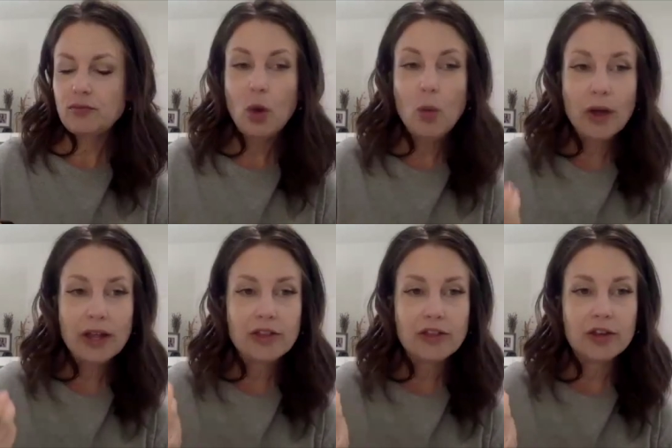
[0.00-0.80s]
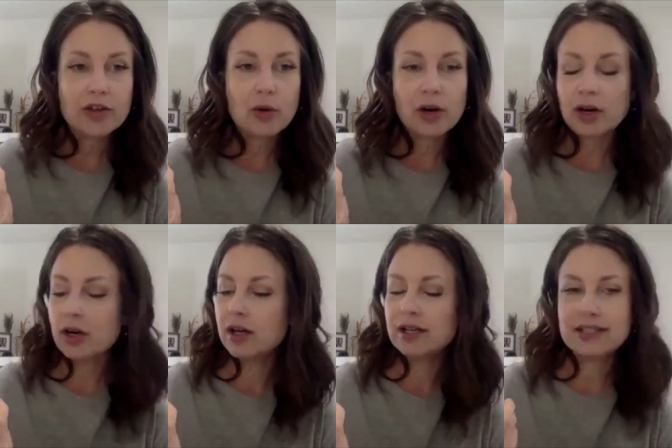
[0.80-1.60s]
With
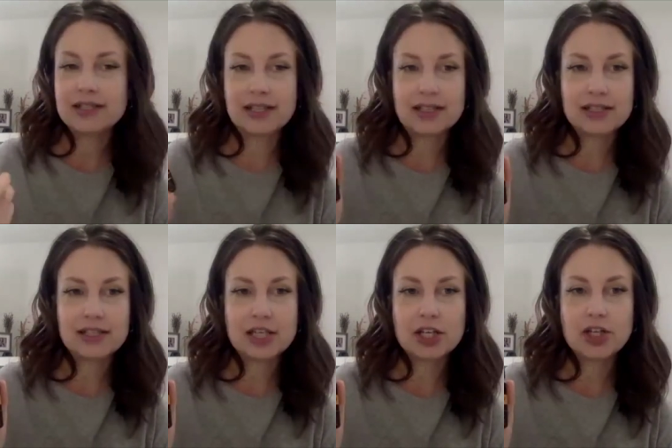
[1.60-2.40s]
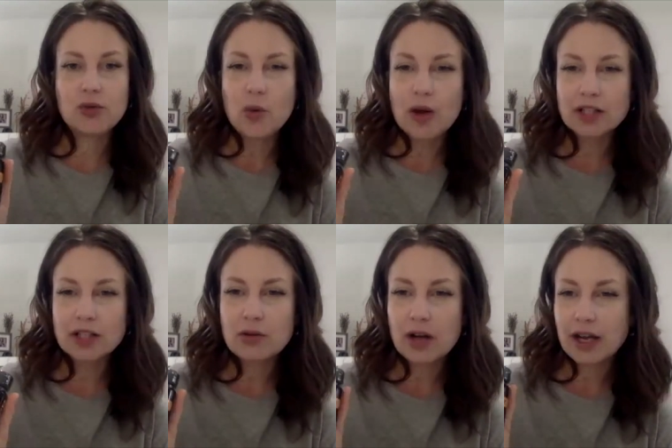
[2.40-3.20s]
your assist, you want
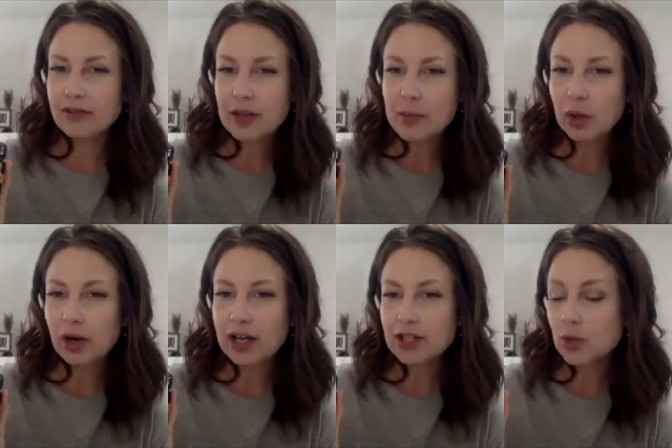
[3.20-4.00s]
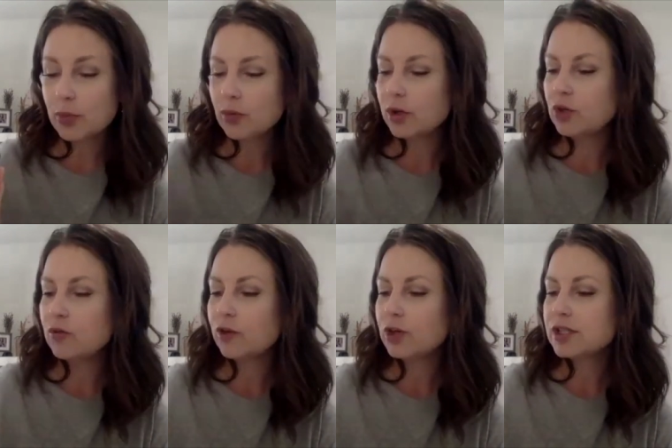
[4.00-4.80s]
to kind of keep your eyes open when you
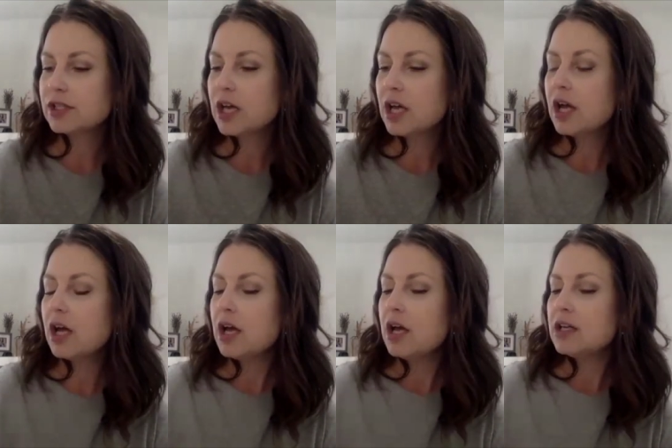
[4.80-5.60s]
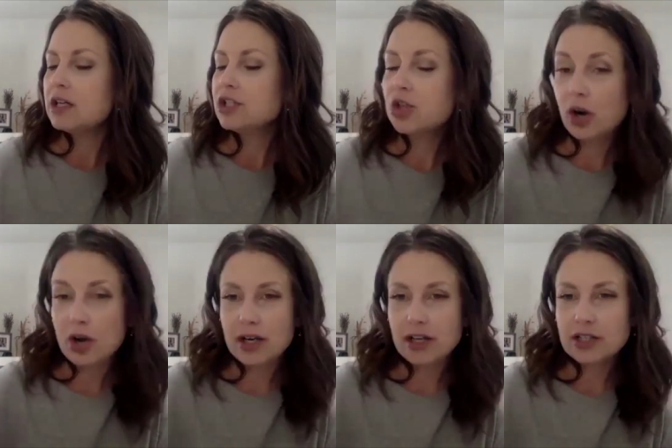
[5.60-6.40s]
first start
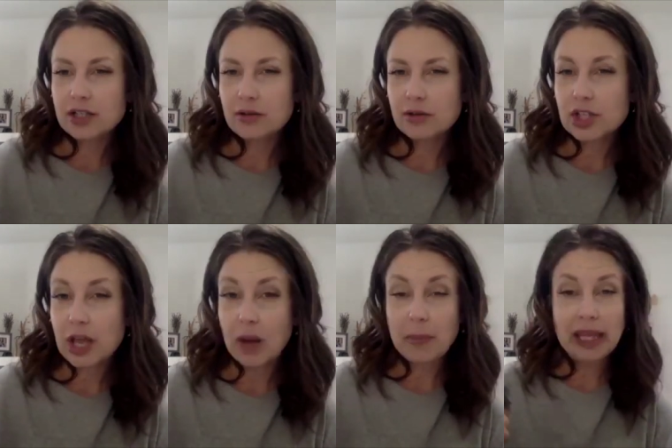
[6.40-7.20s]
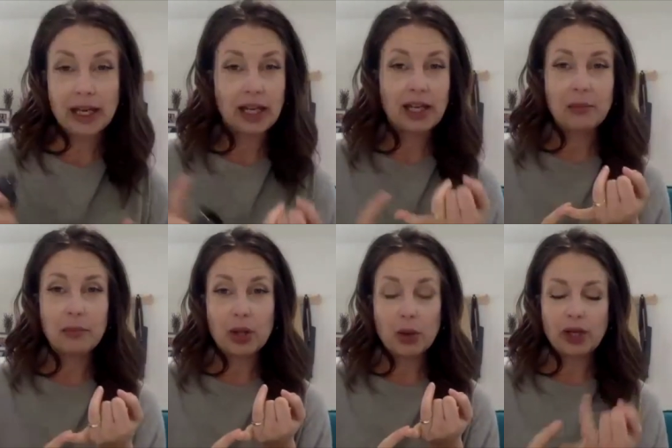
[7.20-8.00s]
on it to notice, am I getting any
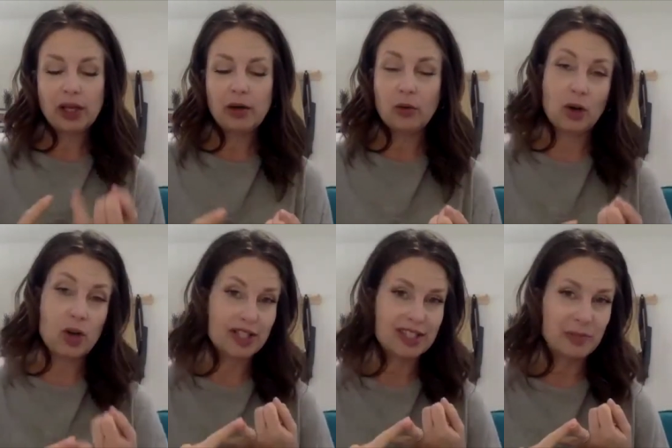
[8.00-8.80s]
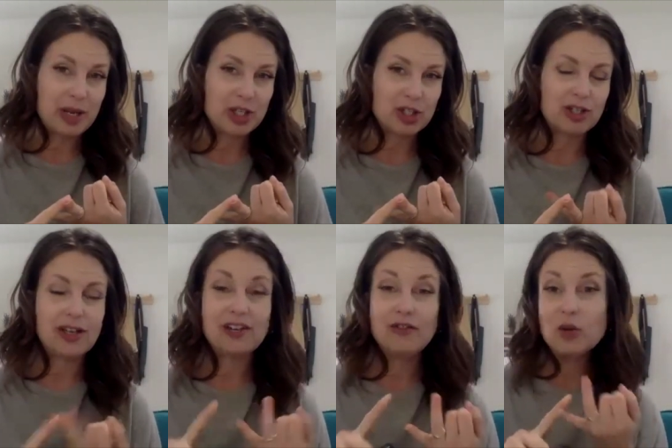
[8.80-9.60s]
bloating or constipation?
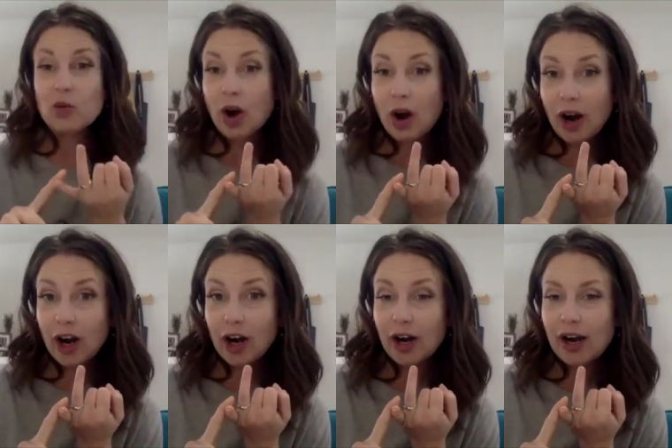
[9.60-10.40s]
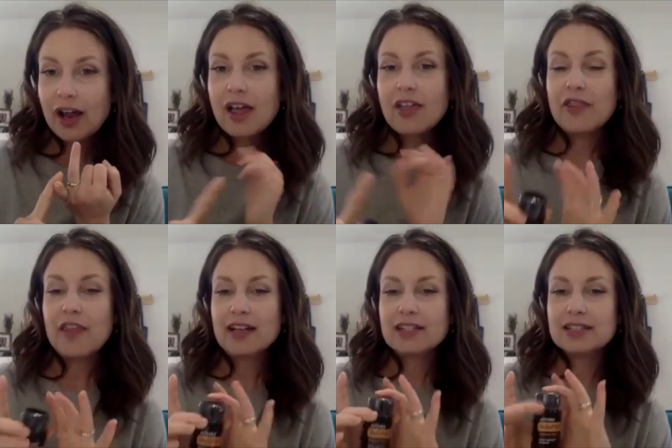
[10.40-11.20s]
And if you are,
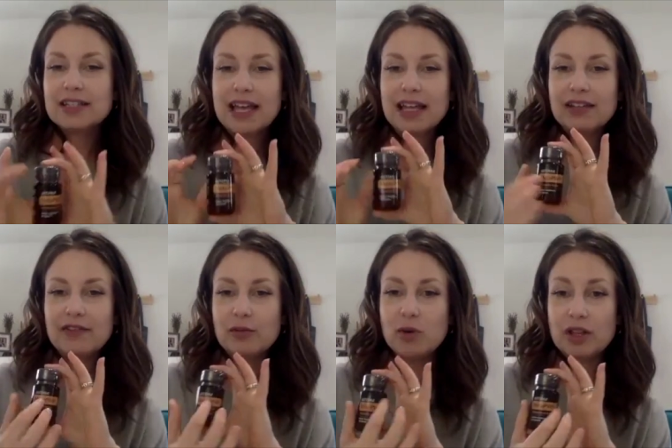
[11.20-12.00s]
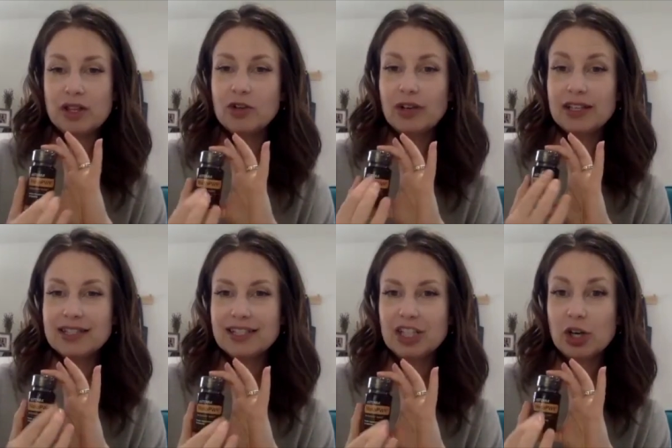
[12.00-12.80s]
that's likely from one of the
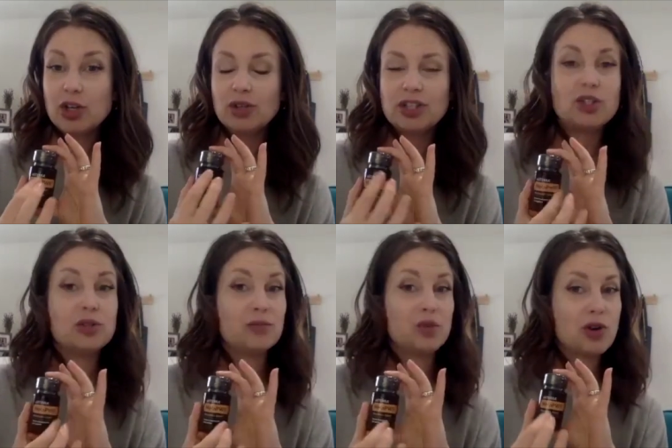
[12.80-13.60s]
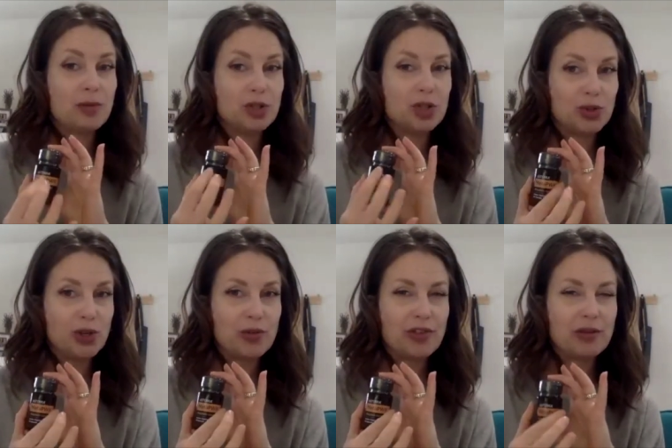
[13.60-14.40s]
ingredients in here, and you need to do some
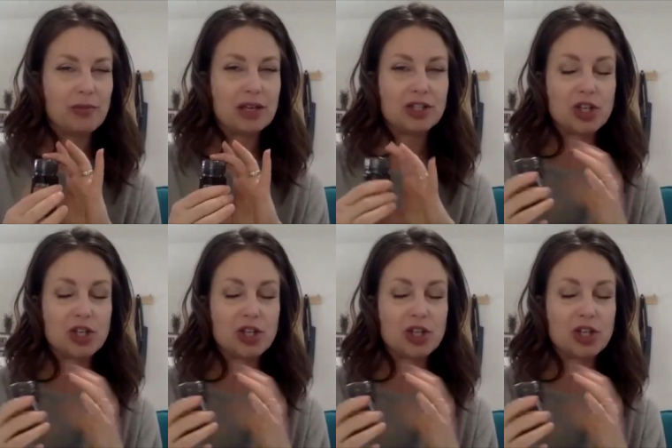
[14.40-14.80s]
troubleshooting with it because